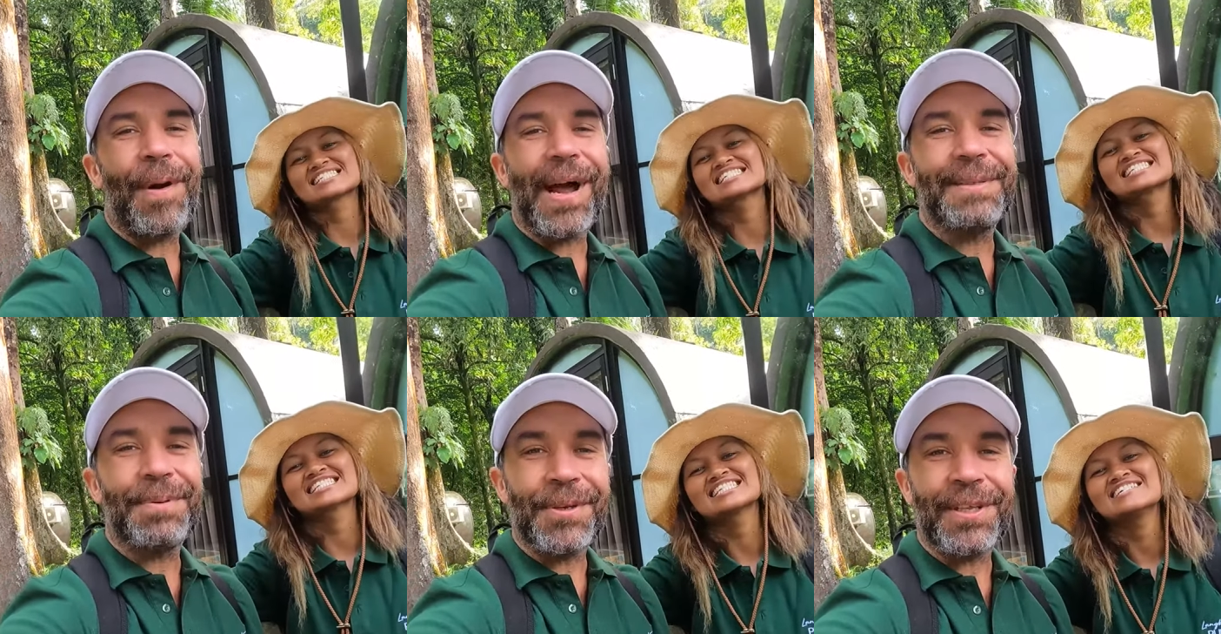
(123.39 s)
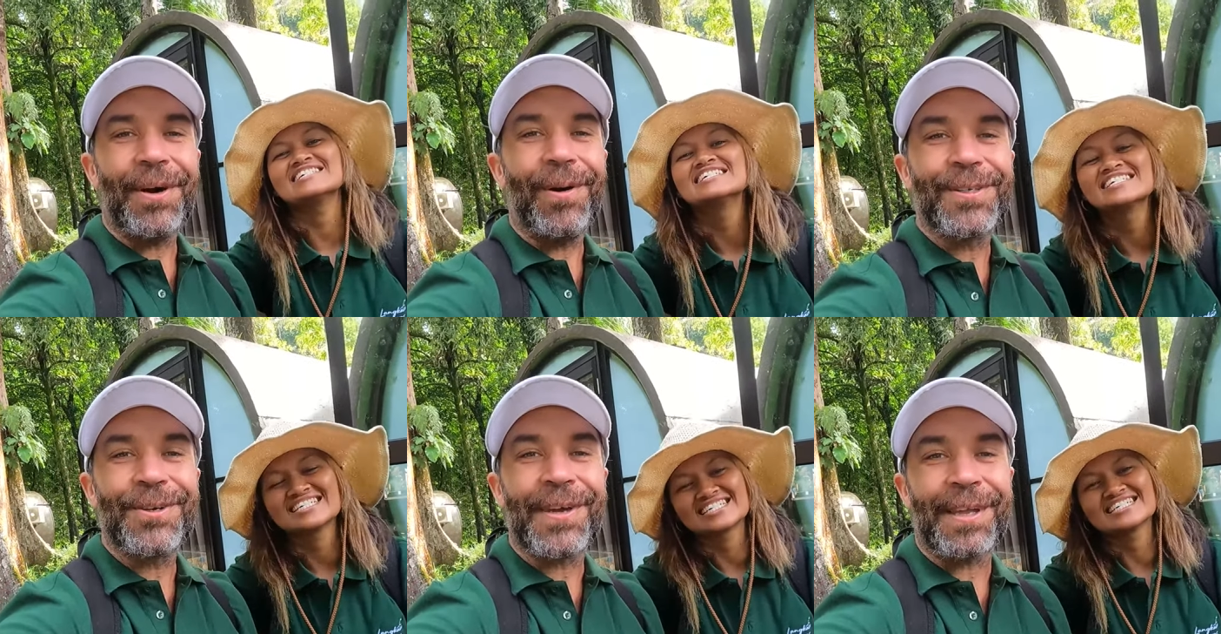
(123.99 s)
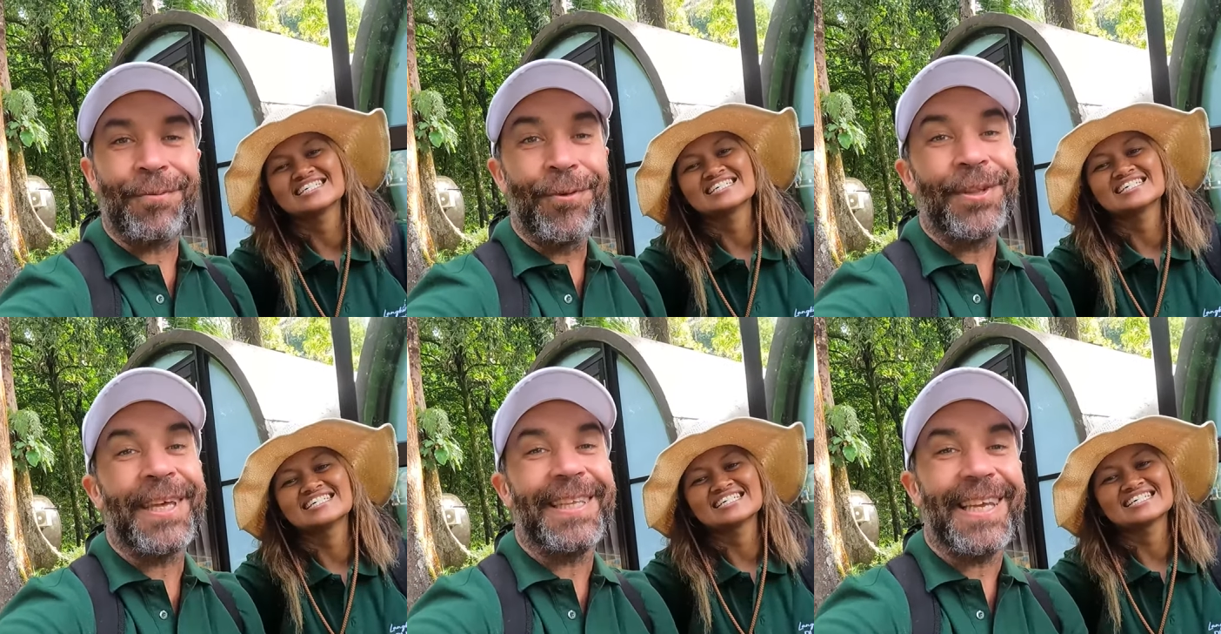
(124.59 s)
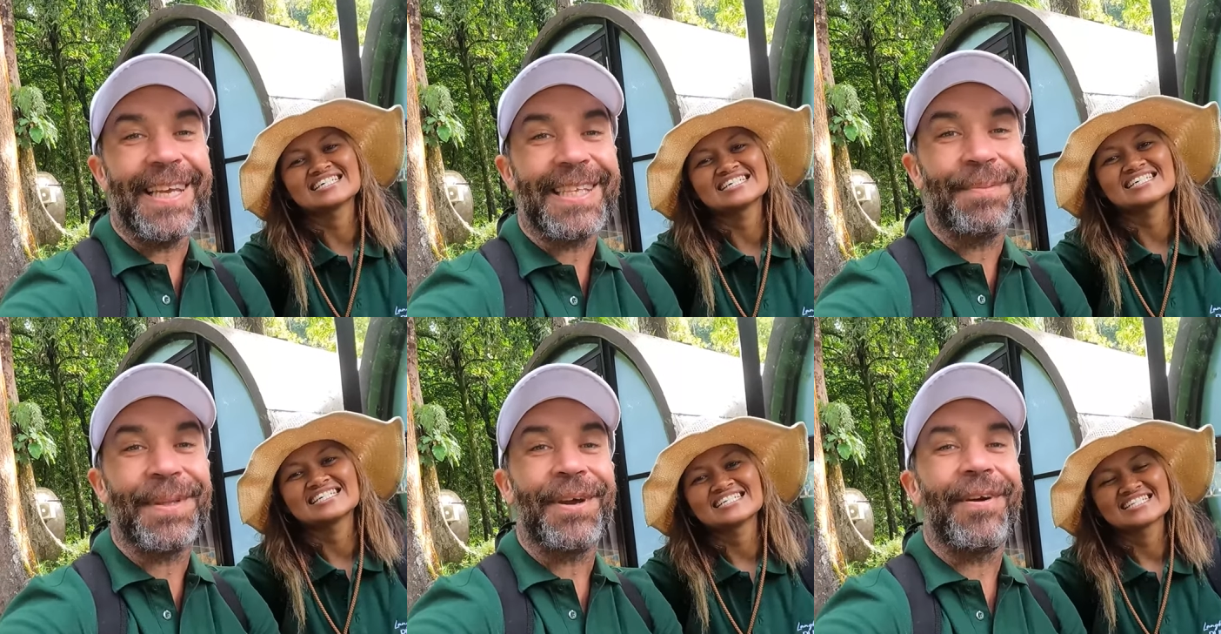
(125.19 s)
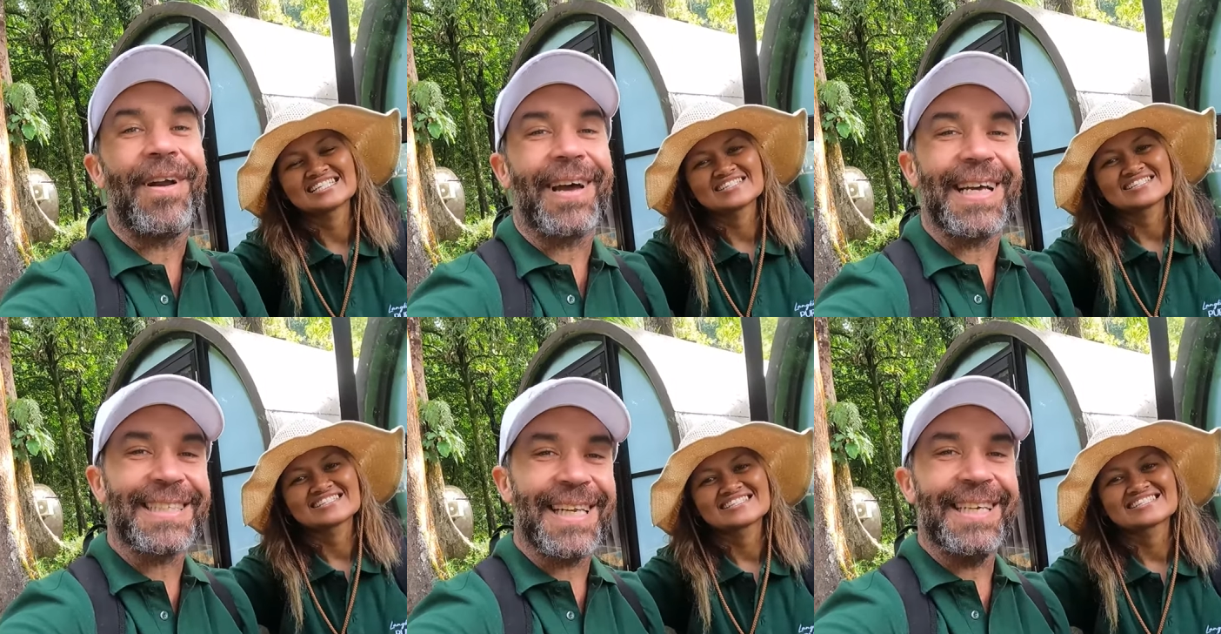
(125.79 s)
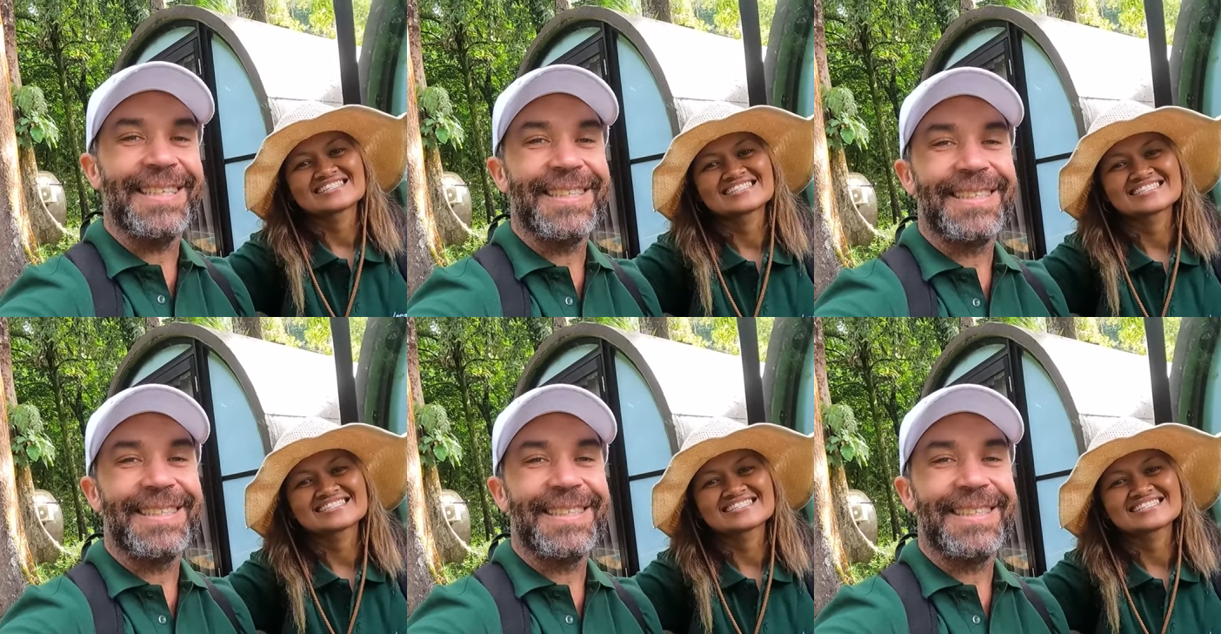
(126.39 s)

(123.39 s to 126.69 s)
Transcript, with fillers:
Speaker 1: price, but you can also get food and eat with the Orang Asli.